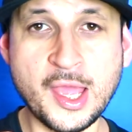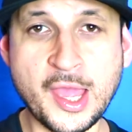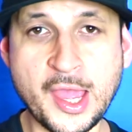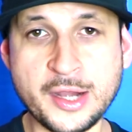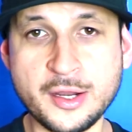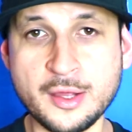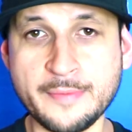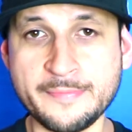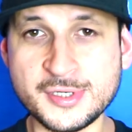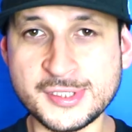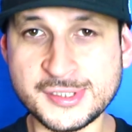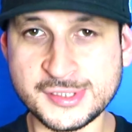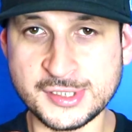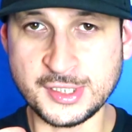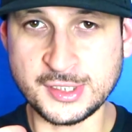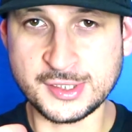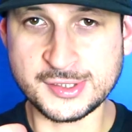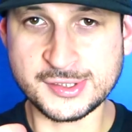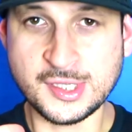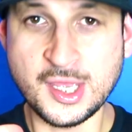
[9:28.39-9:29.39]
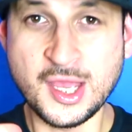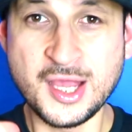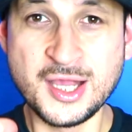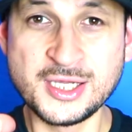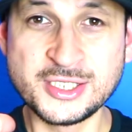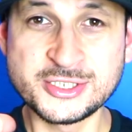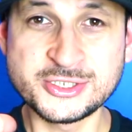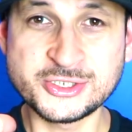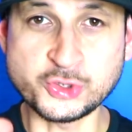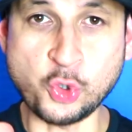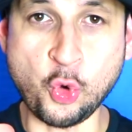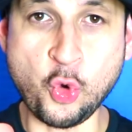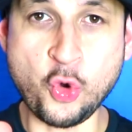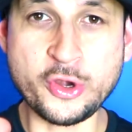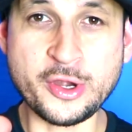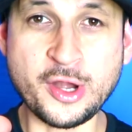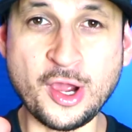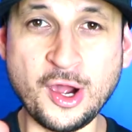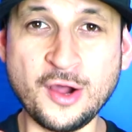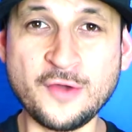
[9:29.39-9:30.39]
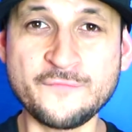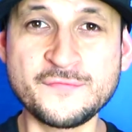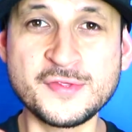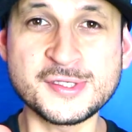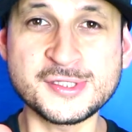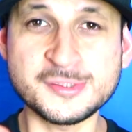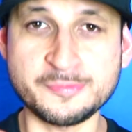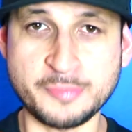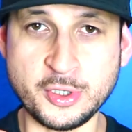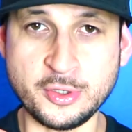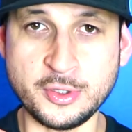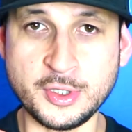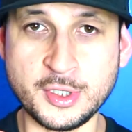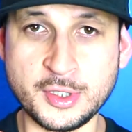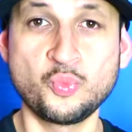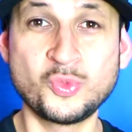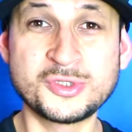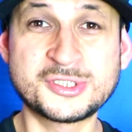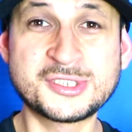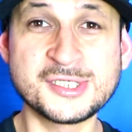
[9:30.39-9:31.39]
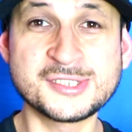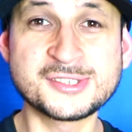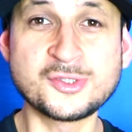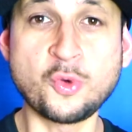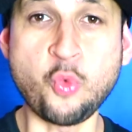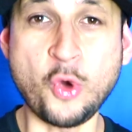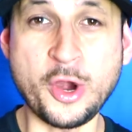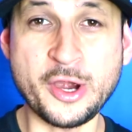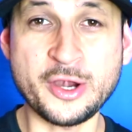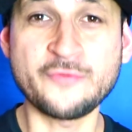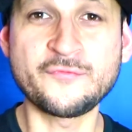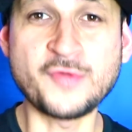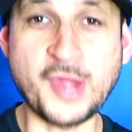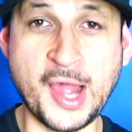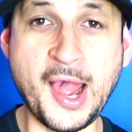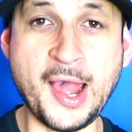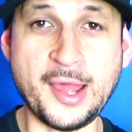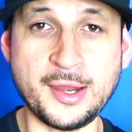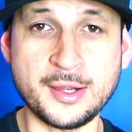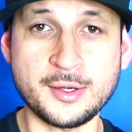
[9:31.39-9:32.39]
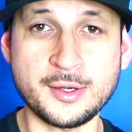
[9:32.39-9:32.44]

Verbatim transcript: And number six, sword of the spirit, which is the word of God.